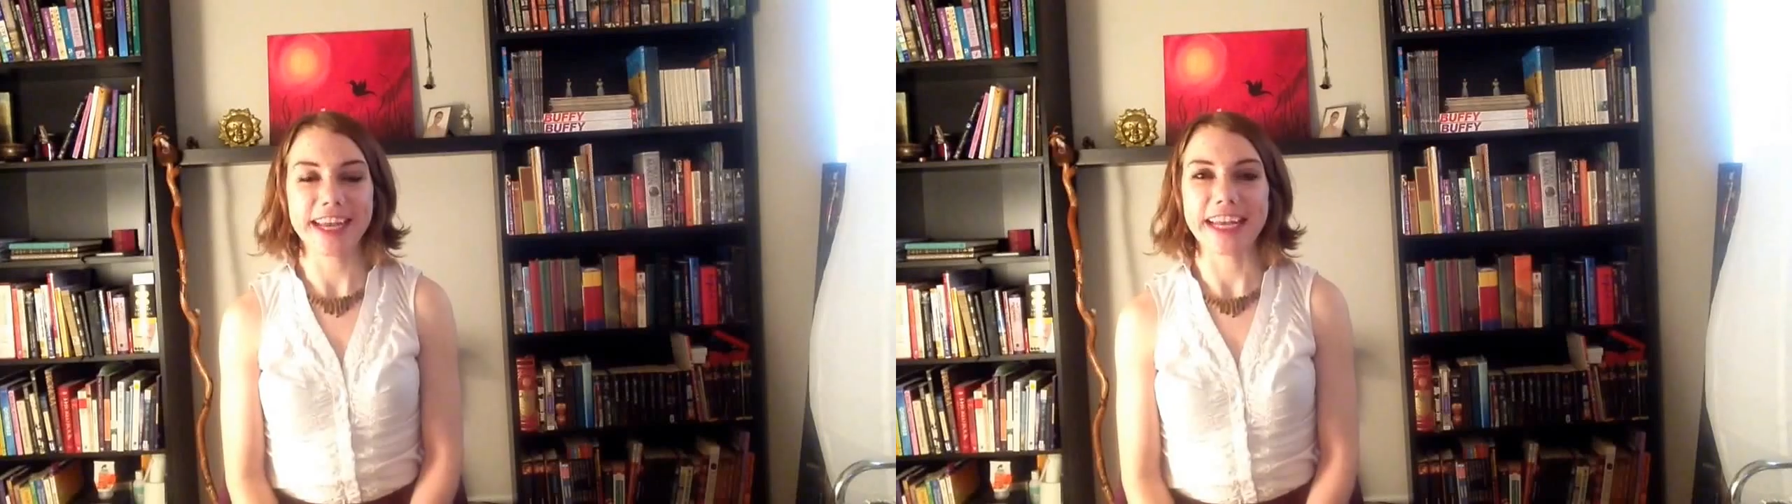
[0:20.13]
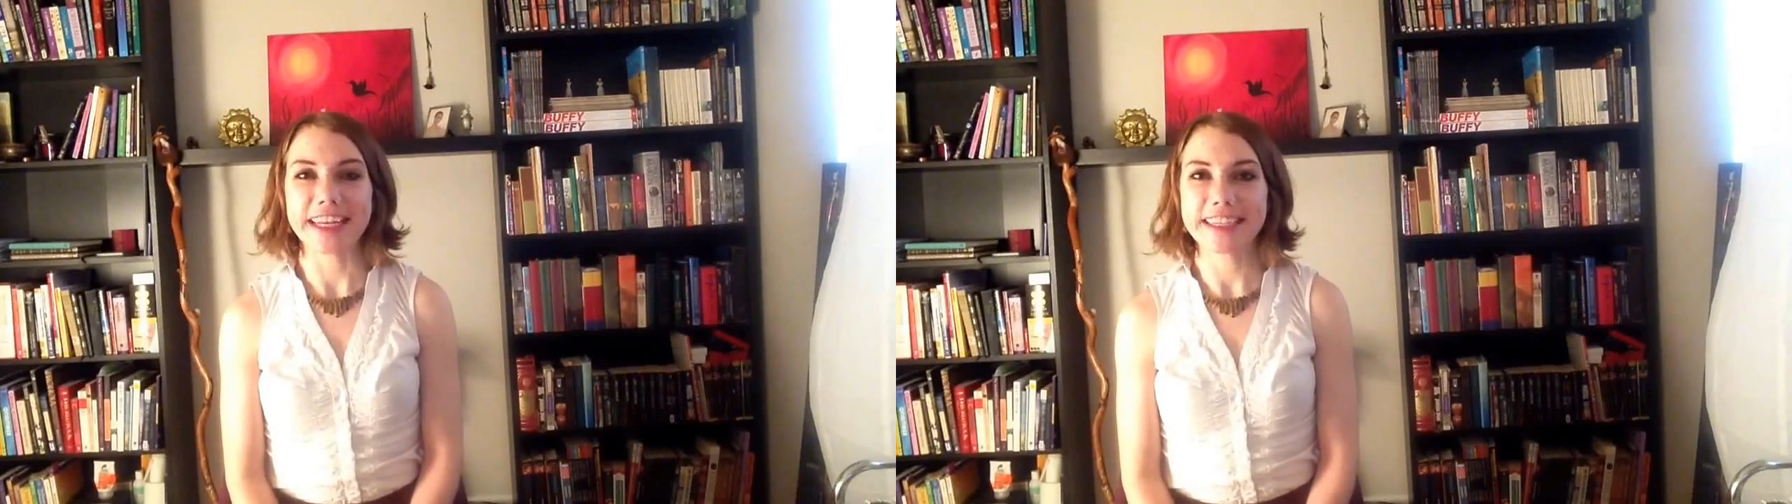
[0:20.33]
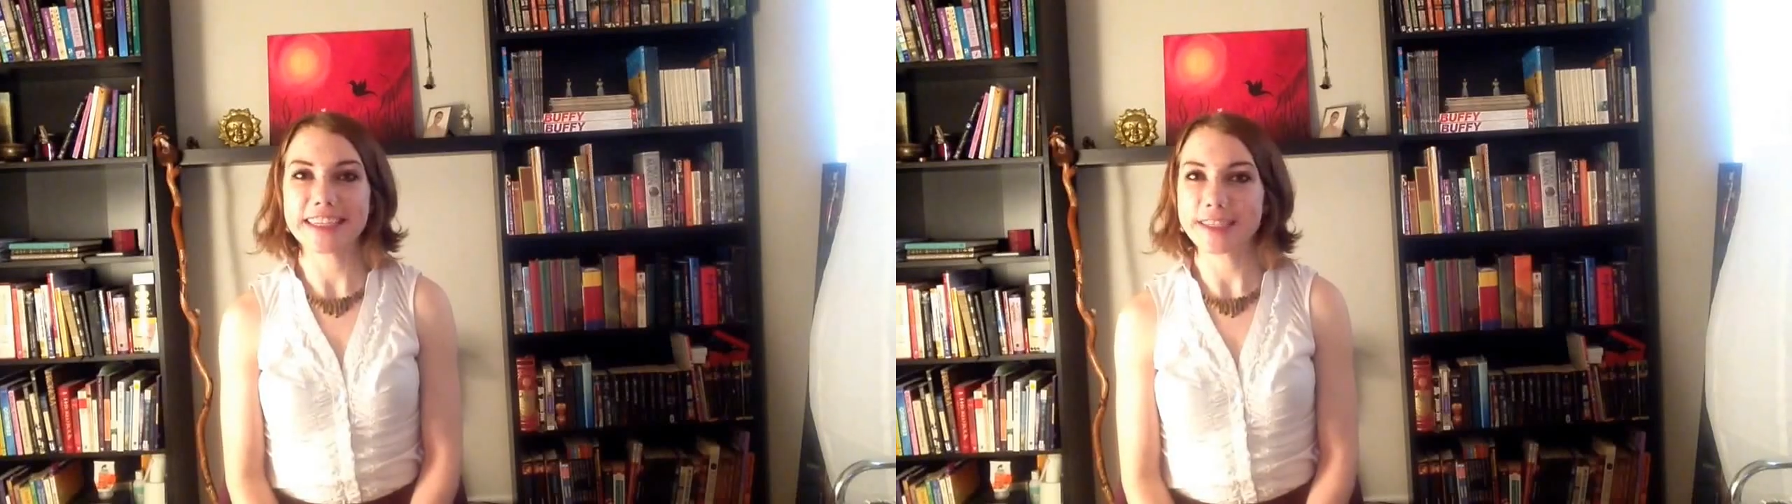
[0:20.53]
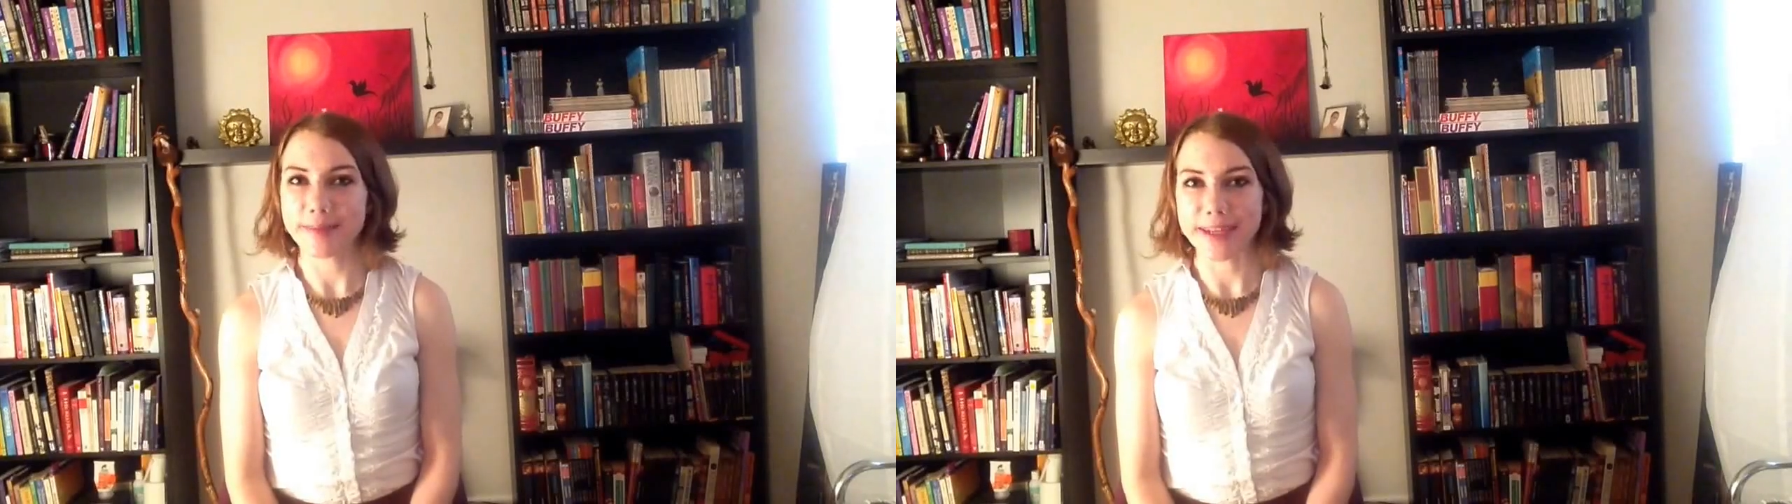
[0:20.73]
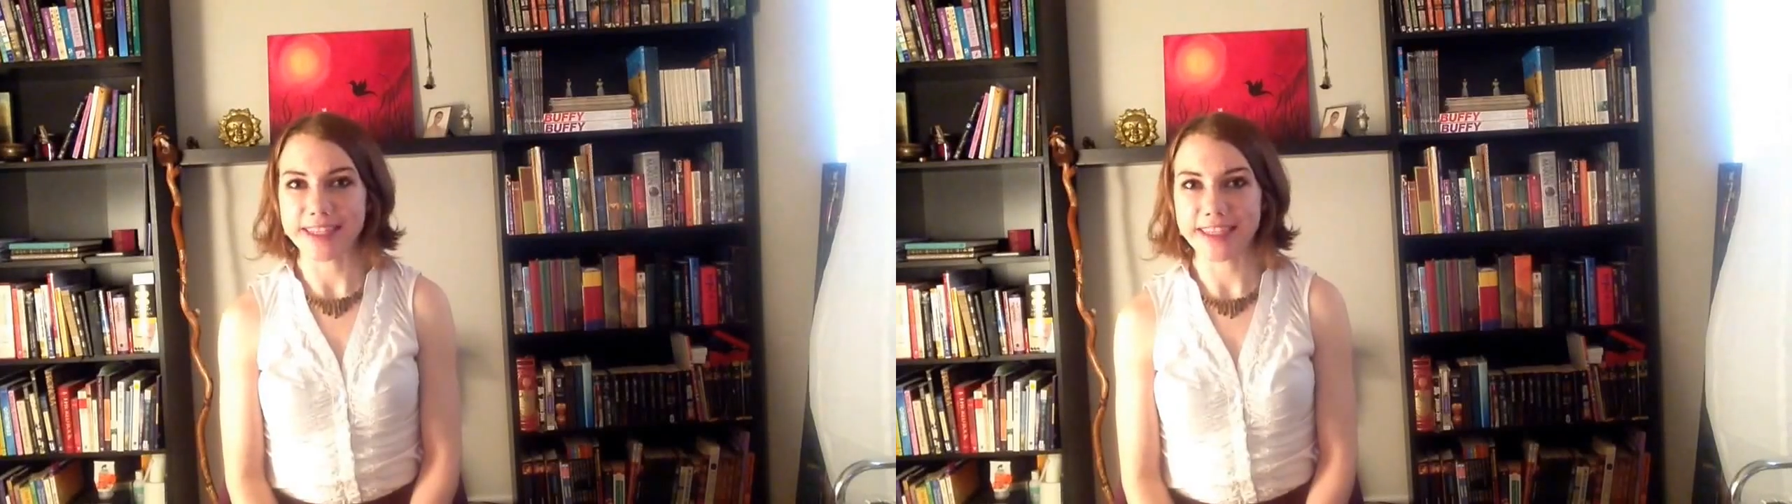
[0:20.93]
It is
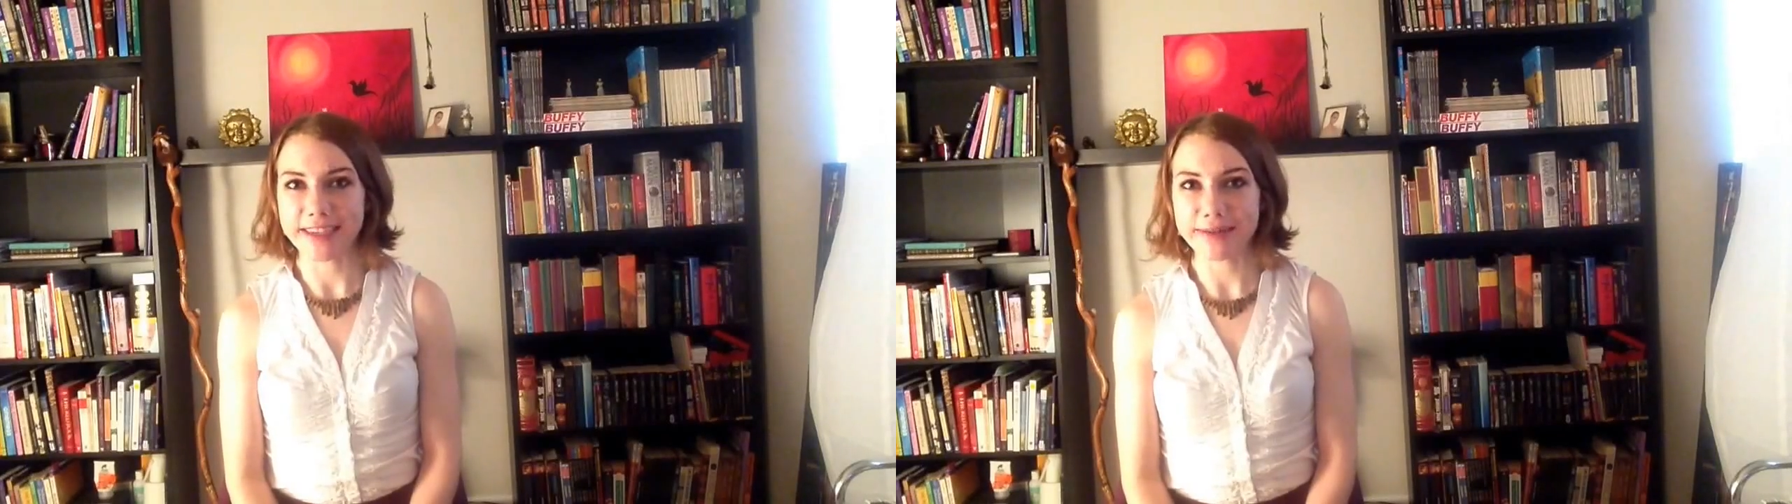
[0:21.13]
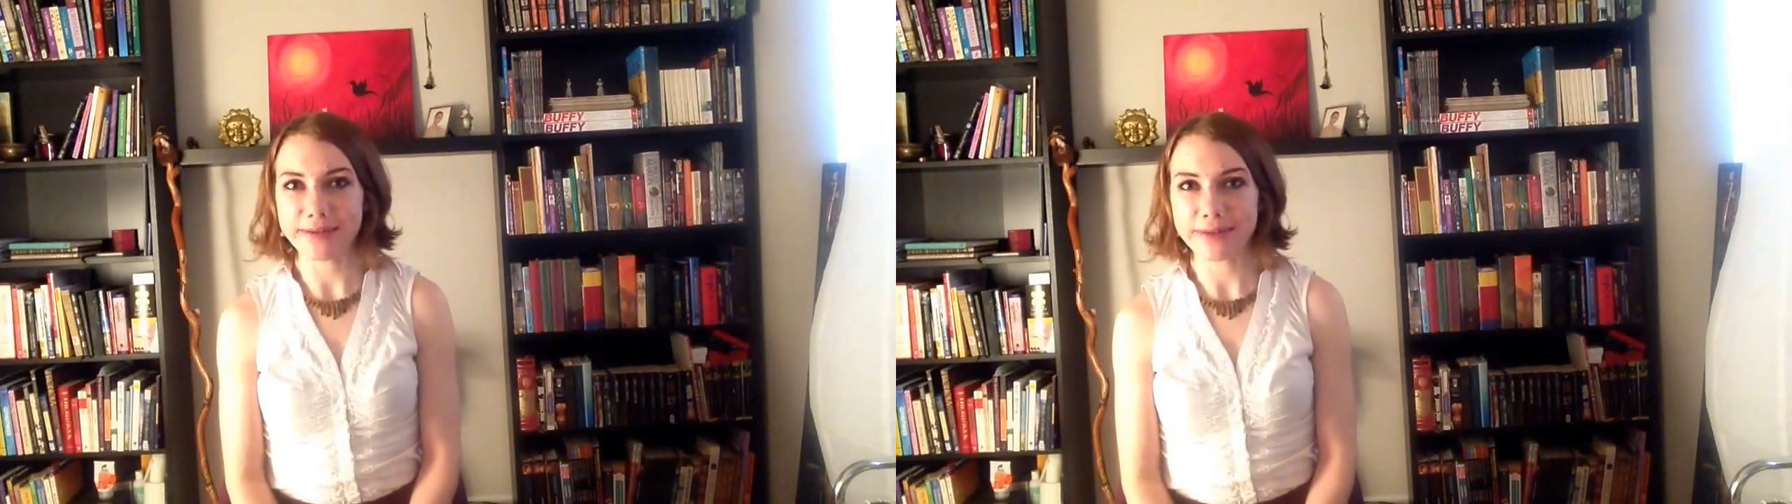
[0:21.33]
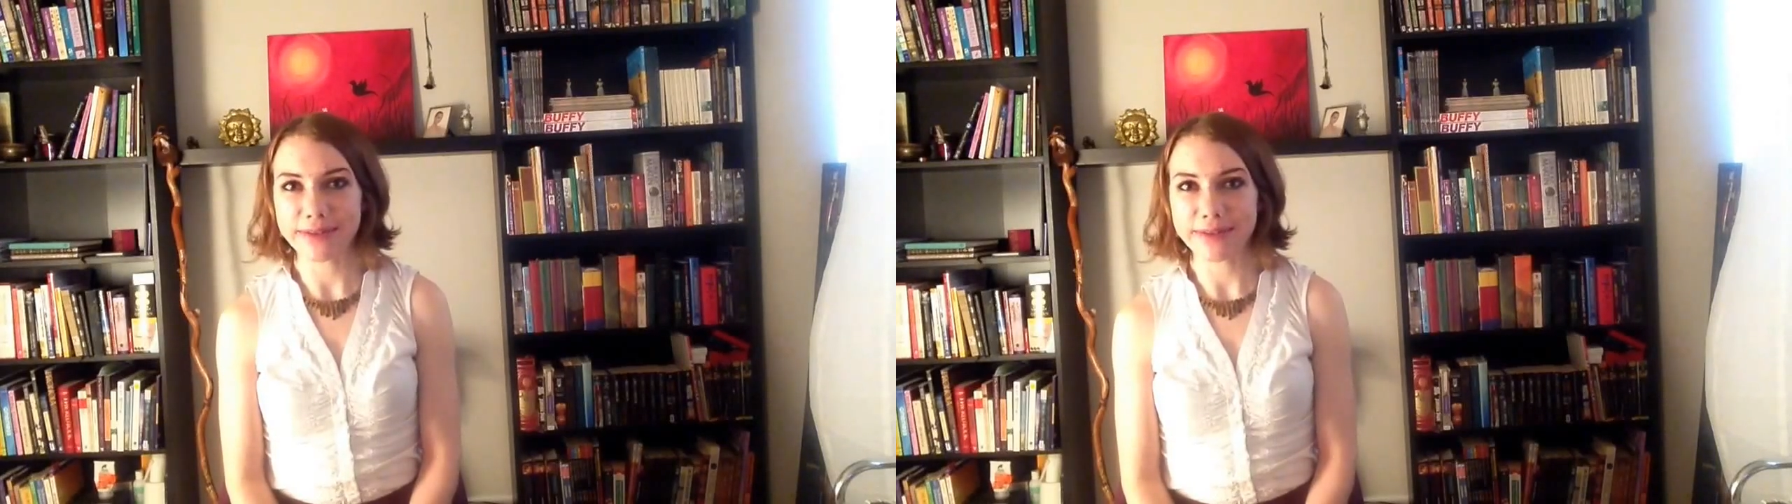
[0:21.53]
expensive